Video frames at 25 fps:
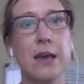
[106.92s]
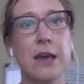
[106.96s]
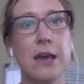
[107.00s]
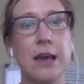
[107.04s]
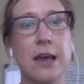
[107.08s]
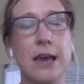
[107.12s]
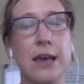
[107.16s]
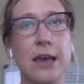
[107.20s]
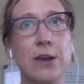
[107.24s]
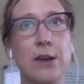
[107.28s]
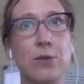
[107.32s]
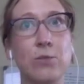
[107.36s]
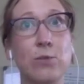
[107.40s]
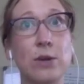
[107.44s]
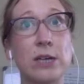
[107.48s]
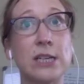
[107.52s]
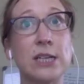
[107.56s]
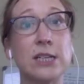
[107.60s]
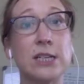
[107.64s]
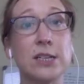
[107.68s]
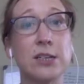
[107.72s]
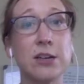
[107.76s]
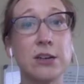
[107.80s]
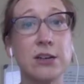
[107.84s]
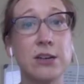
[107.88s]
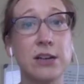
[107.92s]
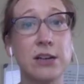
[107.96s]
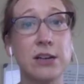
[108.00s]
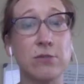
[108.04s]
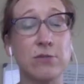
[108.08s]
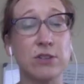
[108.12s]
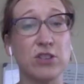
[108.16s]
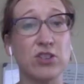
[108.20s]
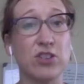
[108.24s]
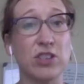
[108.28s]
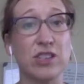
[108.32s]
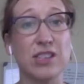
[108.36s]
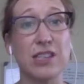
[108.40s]
And when it started, it
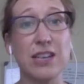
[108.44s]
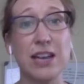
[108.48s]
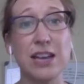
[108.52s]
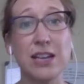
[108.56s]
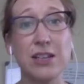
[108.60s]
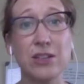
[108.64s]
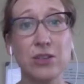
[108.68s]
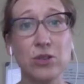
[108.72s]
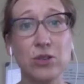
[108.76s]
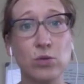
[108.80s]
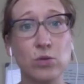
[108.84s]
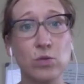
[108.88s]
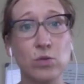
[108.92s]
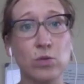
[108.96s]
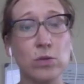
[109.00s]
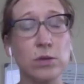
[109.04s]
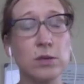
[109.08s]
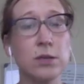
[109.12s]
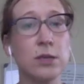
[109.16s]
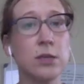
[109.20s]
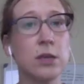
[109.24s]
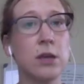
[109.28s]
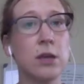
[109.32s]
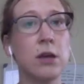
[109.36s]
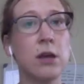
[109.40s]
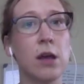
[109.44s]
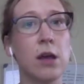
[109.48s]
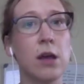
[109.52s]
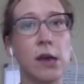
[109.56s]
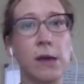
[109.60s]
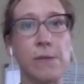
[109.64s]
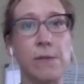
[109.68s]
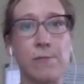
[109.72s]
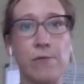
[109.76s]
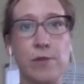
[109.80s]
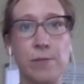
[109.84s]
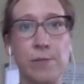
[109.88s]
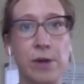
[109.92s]
was just 10 schools
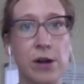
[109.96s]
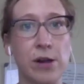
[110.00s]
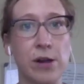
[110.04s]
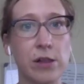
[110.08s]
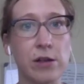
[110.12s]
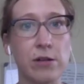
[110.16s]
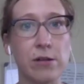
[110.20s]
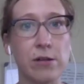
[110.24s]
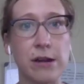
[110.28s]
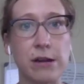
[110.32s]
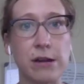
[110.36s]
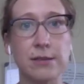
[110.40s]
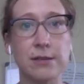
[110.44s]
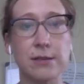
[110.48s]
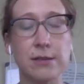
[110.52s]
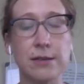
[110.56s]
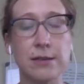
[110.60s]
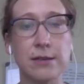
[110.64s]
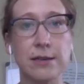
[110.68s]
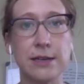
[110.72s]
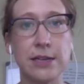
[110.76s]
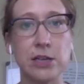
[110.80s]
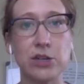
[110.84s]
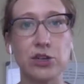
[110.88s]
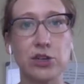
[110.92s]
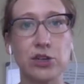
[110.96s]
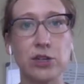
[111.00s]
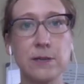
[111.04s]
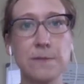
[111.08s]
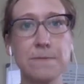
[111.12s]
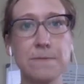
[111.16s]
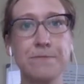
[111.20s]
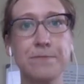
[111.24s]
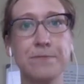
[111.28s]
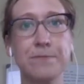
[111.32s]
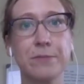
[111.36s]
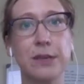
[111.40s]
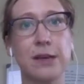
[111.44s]
from all across the
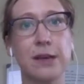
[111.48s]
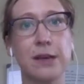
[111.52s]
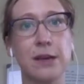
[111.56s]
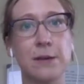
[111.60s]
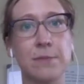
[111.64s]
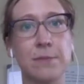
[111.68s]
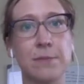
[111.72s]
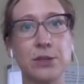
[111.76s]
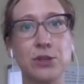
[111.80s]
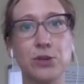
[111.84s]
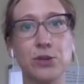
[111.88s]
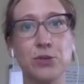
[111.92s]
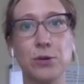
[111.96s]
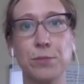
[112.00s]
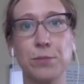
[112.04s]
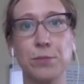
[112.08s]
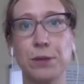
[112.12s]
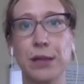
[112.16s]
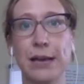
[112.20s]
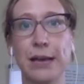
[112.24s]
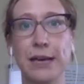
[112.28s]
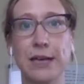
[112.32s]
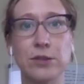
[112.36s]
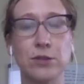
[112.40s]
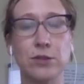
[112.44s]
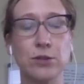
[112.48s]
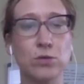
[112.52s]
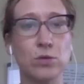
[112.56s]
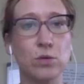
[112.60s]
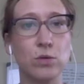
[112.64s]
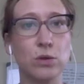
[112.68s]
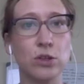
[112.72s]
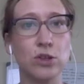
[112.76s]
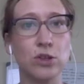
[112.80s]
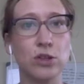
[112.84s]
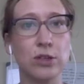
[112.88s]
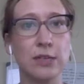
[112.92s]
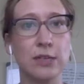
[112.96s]
nation. And to apply, a
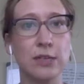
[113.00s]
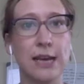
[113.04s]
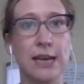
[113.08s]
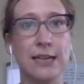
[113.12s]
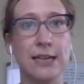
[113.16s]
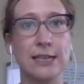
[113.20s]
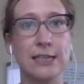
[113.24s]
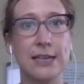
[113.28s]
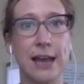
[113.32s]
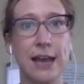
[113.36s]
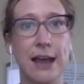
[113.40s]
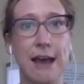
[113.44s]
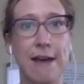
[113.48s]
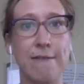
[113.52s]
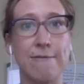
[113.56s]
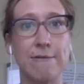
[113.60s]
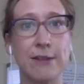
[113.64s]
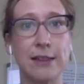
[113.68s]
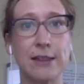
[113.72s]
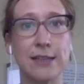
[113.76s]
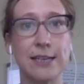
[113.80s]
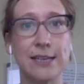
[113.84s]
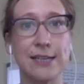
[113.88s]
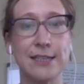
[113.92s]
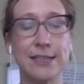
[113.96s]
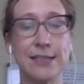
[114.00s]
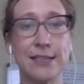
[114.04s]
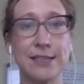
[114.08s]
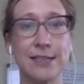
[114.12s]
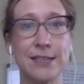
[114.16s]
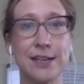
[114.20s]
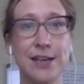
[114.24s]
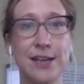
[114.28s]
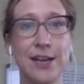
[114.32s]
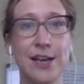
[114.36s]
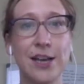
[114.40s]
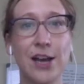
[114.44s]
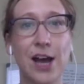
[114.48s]
school just had to have at
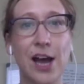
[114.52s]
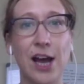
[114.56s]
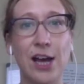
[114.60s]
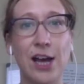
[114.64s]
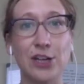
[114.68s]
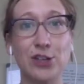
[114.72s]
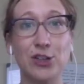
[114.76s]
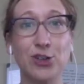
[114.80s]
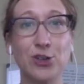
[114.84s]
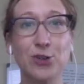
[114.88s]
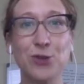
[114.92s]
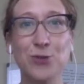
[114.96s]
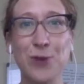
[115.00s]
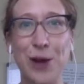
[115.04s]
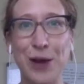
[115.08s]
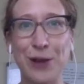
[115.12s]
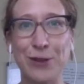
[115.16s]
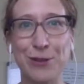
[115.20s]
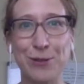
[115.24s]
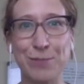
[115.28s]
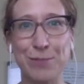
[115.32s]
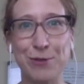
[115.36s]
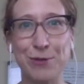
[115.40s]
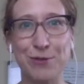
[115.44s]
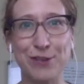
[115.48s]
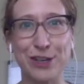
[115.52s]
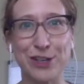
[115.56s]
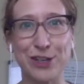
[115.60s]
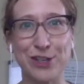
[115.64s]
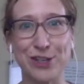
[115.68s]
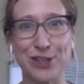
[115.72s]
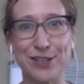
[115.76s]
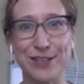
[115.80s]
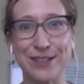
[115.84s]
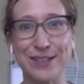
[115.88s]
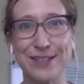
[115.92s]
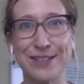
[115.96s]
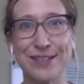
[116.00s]
least 2 health
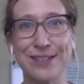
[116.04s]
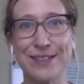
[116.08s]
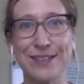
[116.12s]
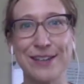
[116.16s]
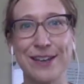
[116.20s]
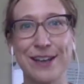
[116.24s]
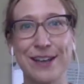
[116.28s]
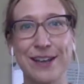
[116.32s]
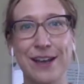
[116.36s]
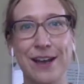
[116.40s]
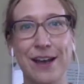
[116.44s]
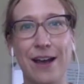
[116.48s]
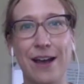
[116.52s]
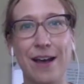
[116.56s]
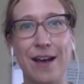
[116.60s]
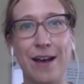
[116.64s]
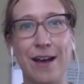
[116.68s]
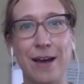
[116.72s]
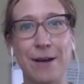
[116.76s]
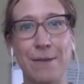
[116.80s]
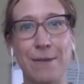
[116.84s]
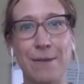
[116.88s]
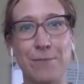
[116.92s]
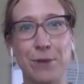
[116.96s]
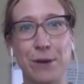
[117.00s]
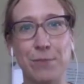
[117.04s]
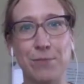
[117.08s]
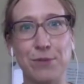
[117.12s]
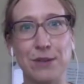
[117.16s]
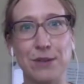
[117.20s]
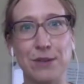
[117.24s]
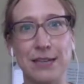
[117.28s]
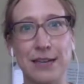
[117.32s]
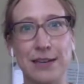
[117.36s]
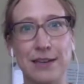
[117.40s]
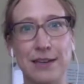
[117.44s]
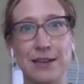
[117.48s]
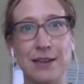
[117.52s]
professions
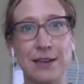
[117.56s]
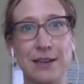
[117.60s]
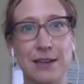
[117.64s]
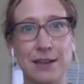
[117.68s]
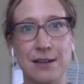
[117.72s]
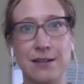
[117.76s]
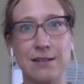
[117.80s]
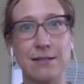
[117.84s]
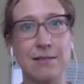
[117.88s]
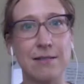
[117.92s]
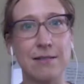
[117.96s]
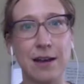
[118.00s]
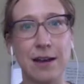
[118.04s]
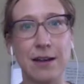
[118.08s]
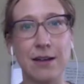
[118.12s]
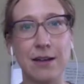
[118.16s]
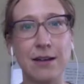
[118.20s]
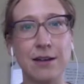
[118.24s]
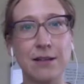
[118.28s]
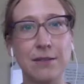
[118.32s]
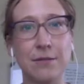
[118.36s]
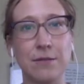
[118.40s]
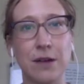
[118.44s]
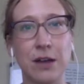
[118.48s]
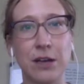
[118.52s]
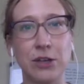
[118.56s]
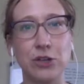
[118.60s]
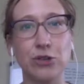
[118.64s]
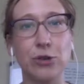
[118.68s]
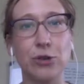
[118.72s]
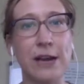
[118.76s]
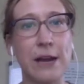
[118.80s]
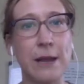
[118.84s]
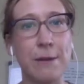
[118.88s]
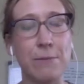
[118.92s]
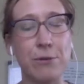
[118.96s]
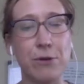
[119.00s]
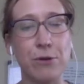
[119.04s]
represented in a
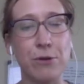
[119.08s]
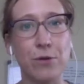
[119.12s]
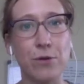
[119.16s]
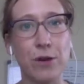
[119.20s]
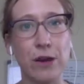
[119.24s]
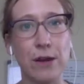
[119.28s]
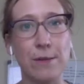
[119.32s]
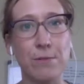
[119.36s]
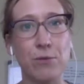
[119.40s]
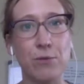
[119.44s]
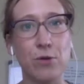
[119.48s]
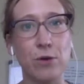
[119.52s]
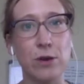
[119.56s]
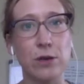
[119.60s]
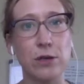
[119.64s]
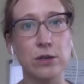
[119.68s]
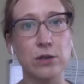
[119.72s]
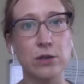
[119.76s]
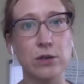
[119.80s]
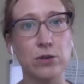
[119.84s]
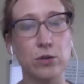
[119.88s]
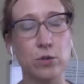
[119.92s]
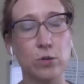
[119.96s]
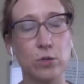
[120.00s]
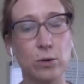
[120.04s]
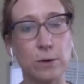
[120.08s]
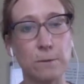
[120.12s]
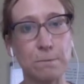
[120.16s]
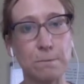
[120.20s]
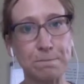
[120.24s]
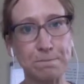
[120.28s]
training program or in a school.